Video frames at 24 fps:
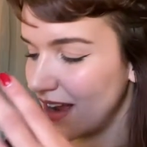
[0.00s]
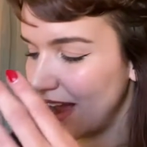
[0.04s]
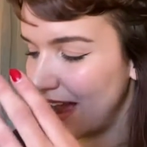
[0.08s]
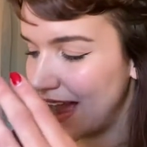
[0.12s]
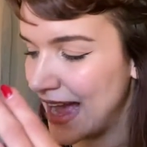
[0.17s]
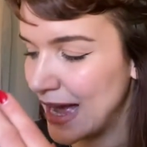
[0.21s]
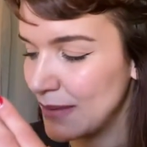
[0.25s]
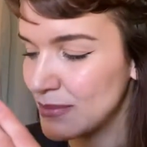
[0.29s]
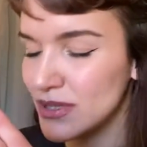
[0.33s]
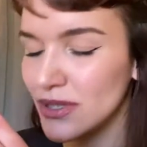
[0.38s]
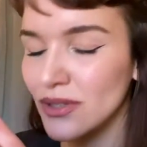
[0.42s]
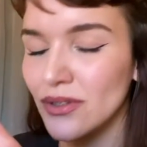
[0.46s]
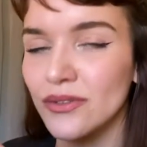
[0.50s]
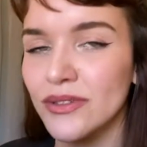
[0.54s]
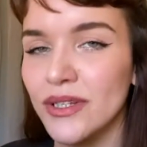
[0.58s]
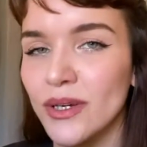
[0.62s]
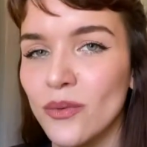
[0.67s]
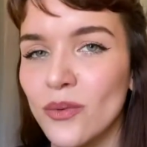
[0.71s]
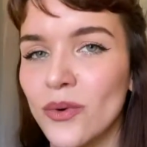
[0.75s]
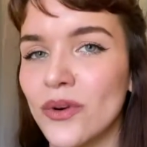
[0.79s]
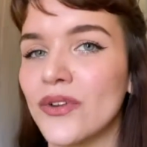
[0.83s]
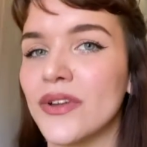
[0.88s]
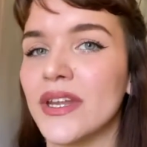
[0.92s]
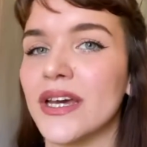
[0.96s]
absolutely
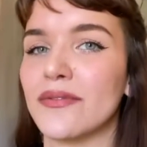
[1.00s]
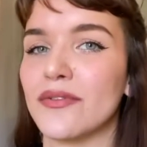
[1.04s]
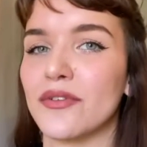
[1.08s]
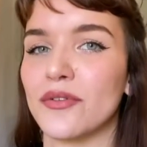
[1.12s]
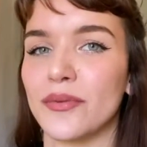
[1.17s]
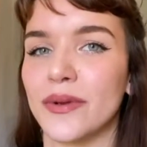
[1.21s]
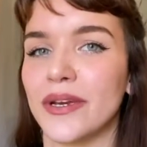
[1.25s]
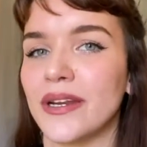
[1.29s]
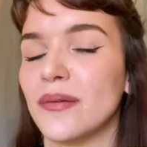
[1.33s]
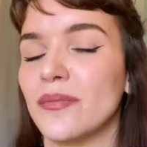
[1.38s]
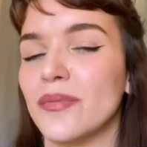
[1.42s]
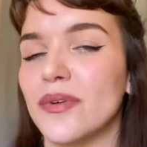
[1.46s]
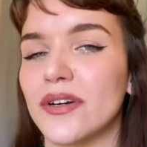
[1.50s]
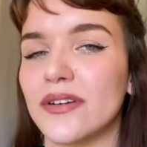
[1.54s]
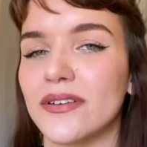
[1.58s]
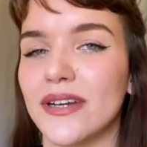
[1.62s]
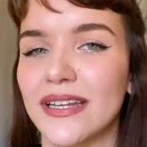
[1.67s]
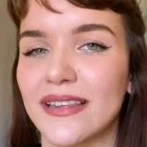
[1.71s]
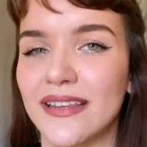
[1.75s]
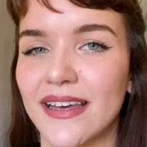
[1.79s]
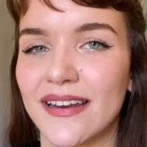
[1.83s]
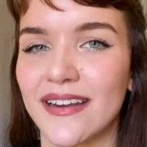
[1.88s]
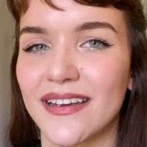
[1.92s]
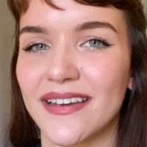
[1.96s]
will never read a book
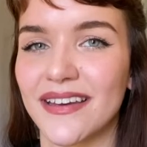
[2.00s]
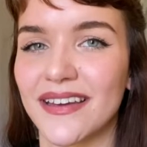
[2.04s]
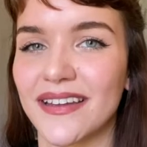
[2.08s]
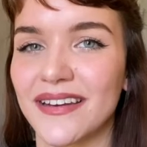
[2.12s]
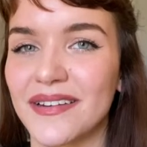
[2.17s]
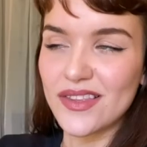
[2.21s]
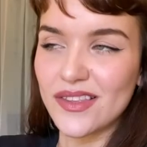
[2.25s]
like that again.